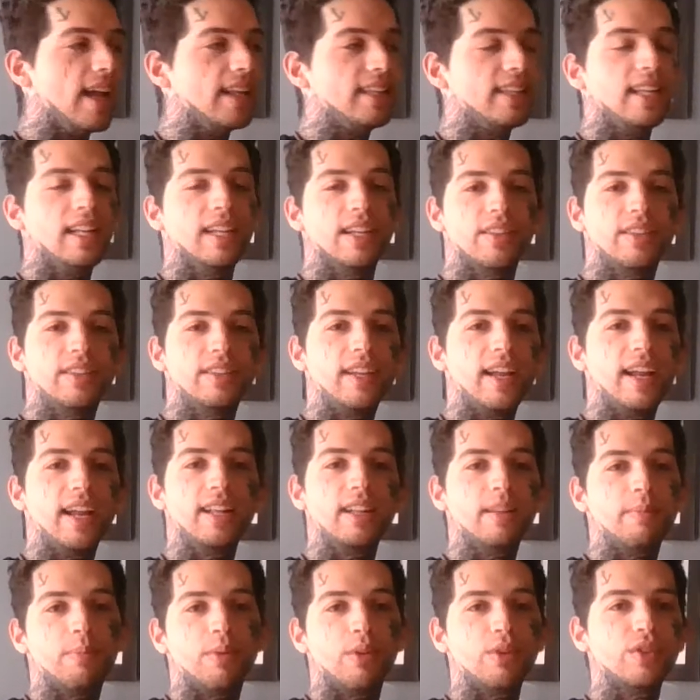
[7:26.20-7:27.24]
the end of the day,
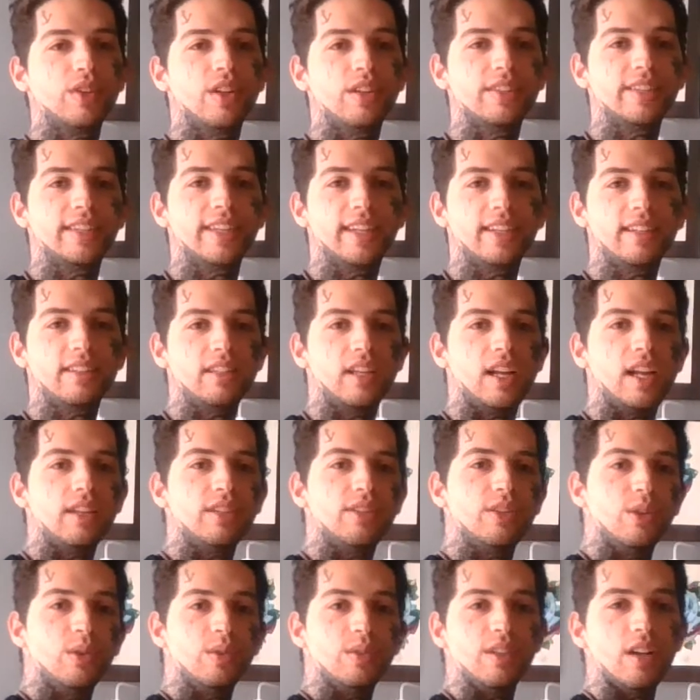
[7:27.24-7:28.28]
the person doesn't get
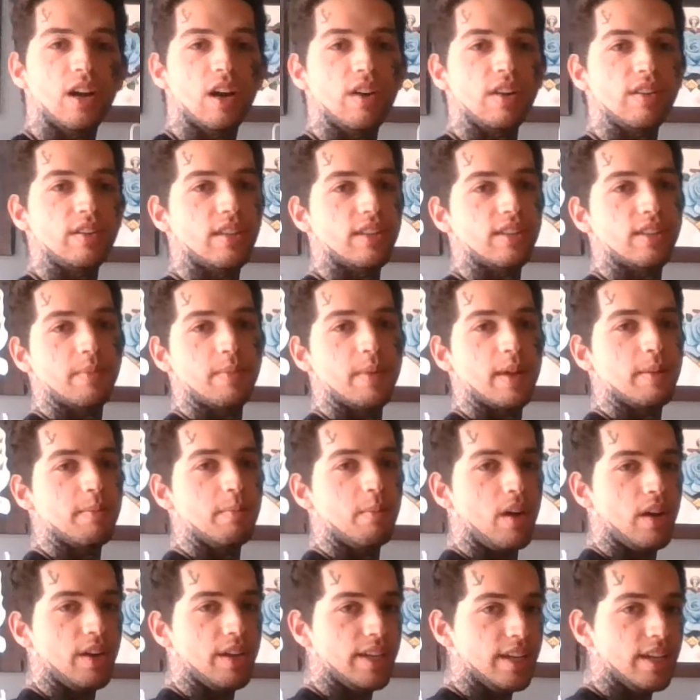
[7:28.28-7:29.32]
tattooed, the artist doesn't make
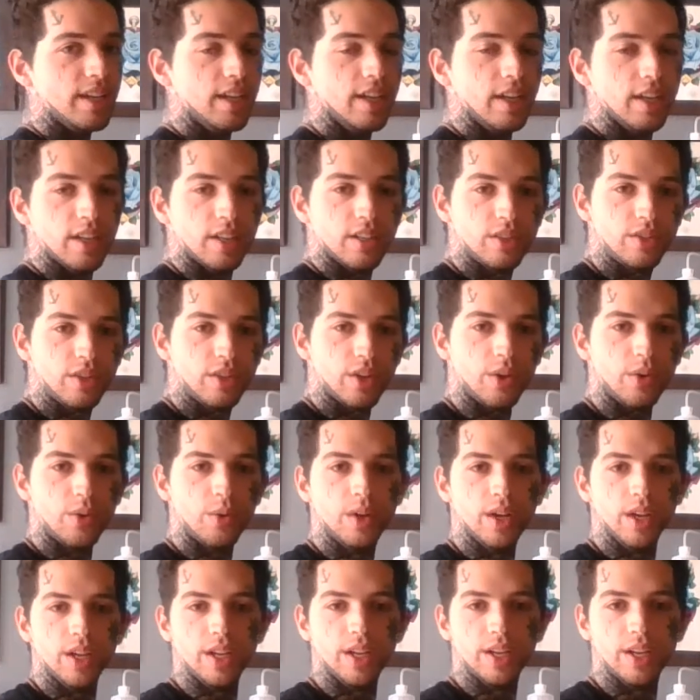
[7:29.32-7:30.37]
money.
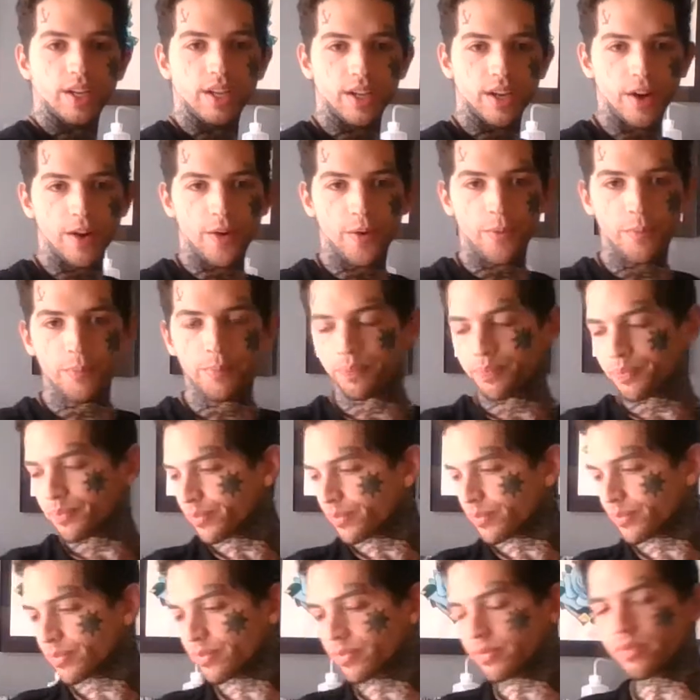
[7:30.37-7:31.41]
So,
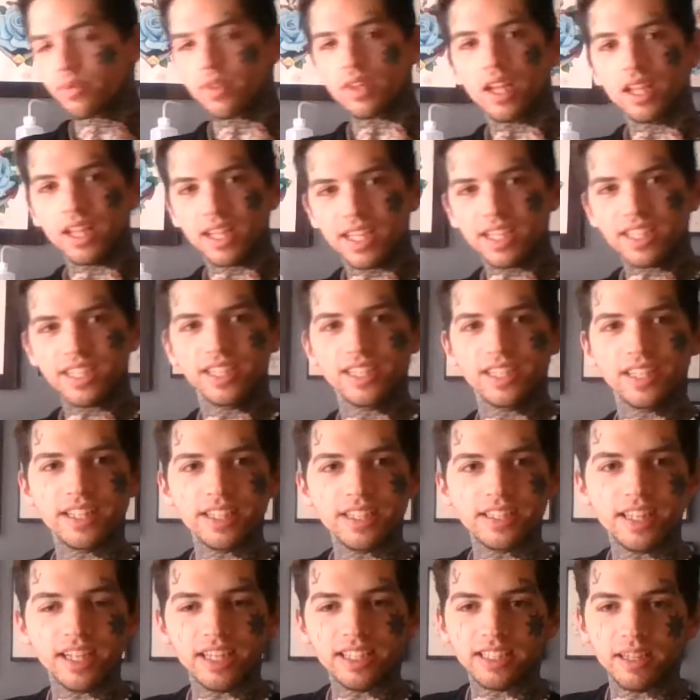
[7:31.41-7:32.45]
listen to these
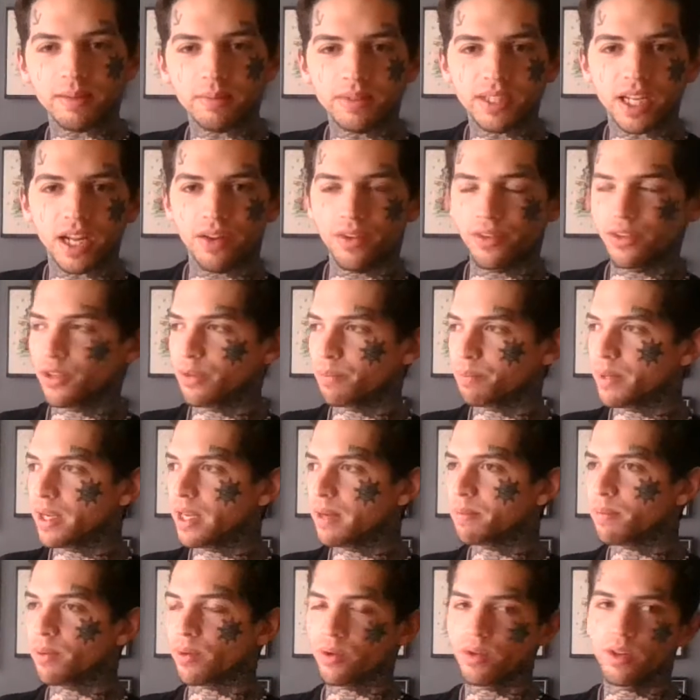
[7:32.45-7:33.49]
things I'm telling you,
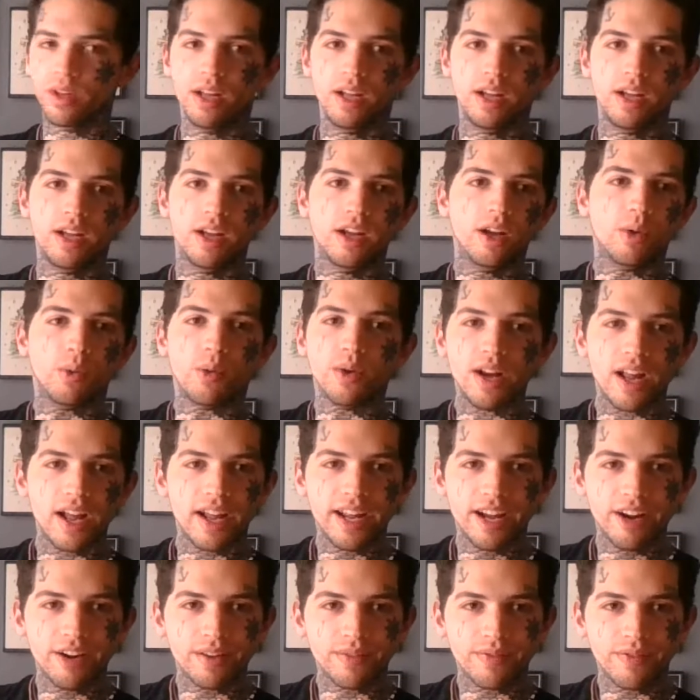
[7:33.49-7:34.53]
people. We're not
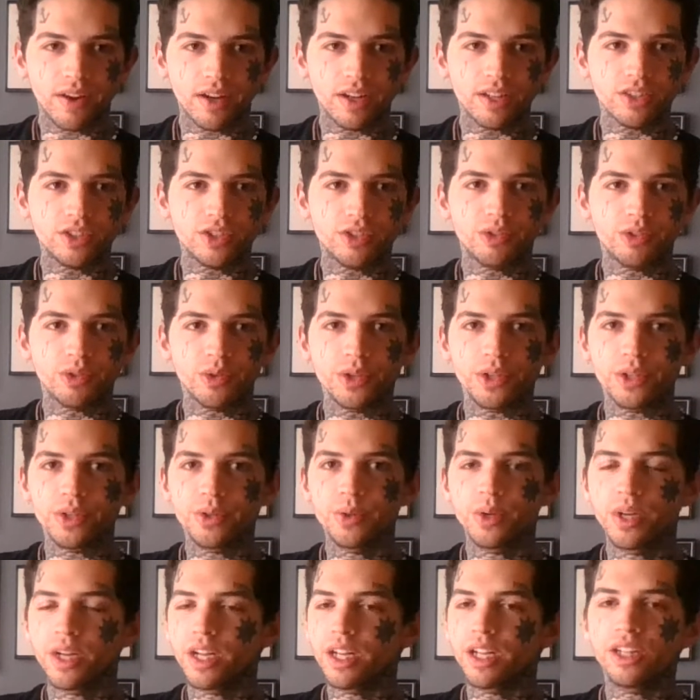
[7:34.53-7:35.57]
here to fucking screw
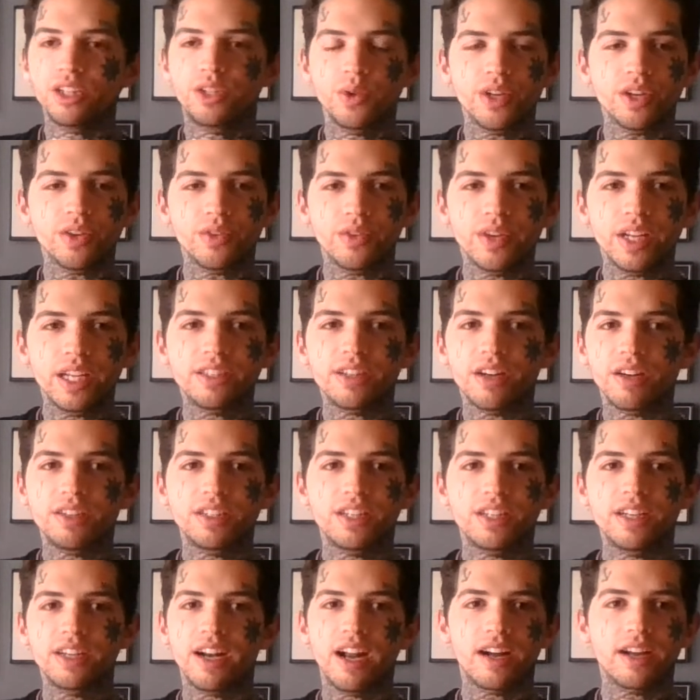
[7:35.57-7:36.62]
you. Do your research
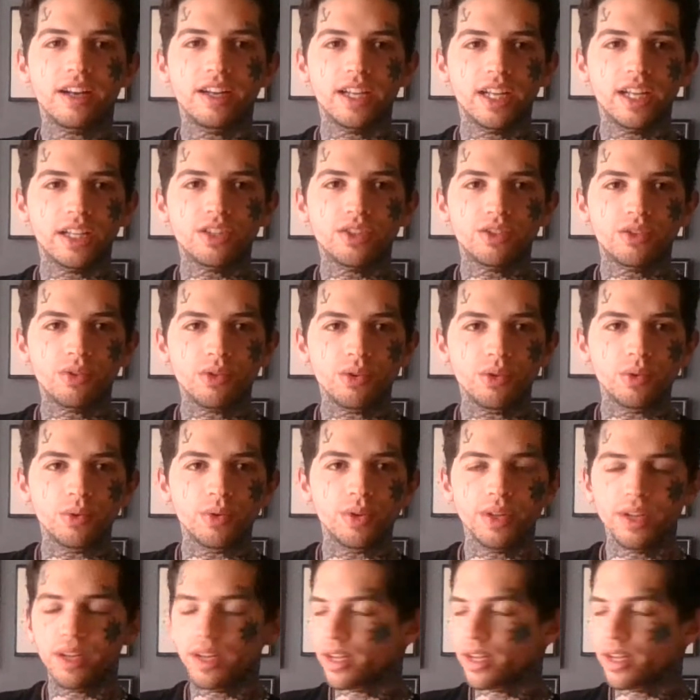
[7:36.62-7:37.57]
and you're not going to get screwed.